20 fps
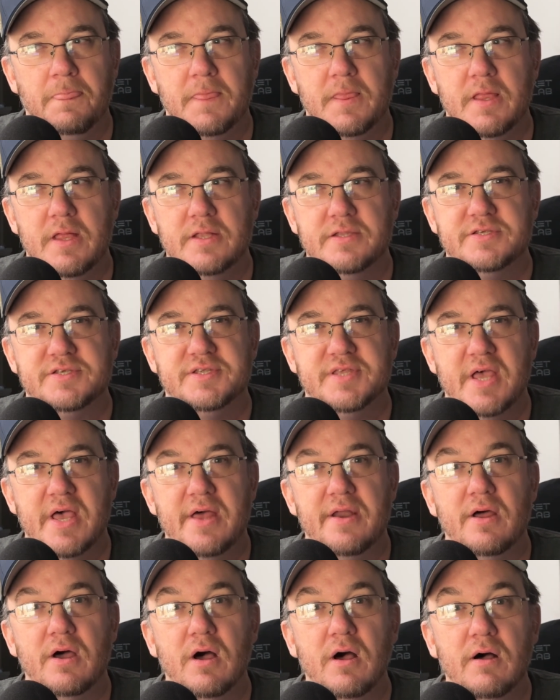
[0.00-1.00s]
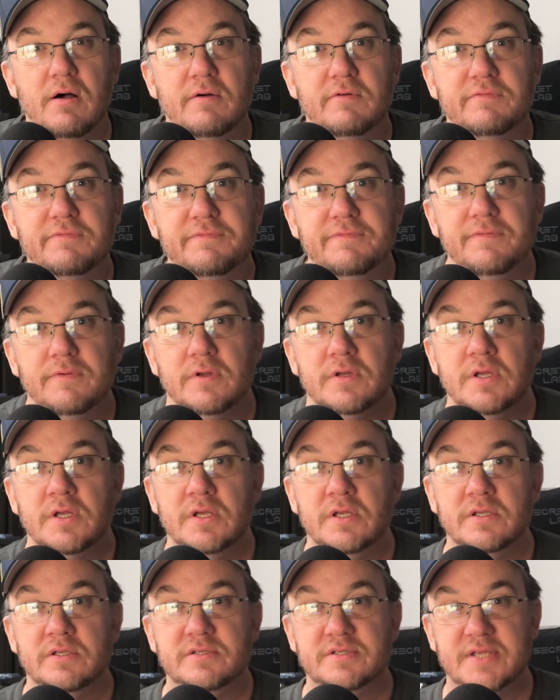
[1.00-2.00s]
instead of
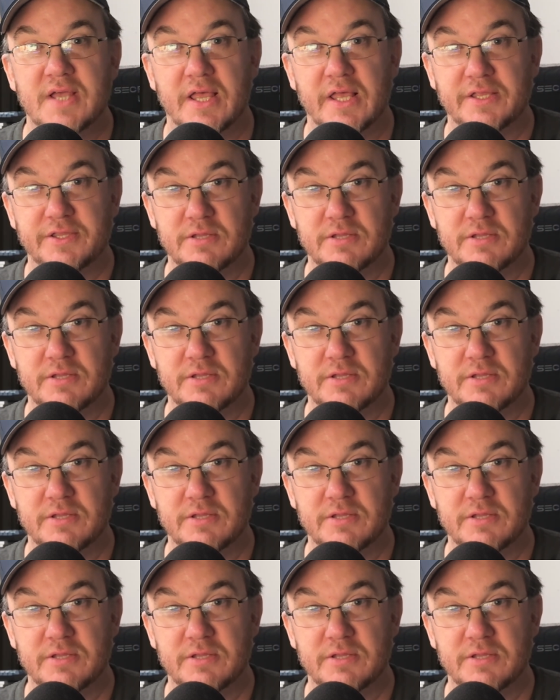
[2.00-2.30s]
telling